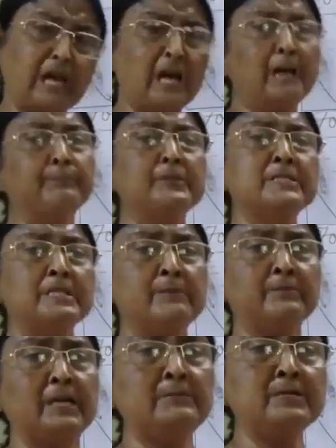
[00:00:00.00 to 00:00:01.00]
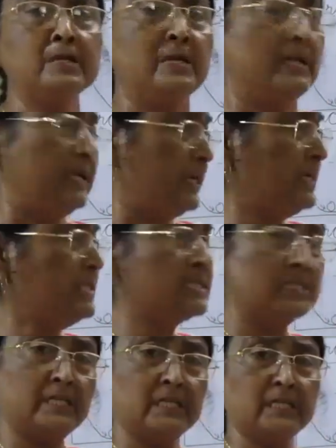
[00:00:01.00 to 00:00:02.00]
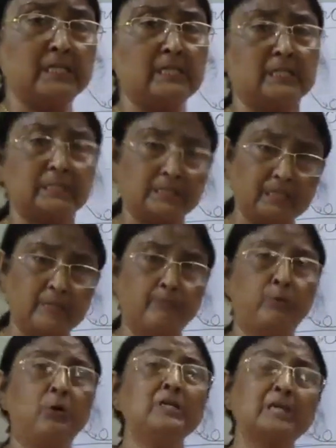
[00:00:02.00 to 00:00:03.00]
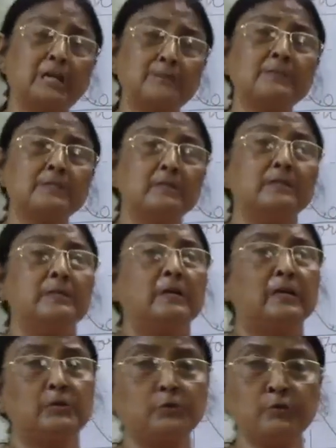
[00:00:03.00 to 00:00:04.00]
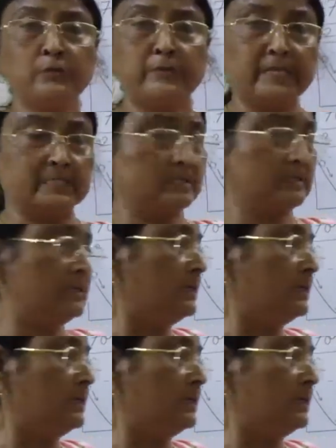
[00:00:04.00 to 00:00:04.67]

after some times, the ball comes to rest.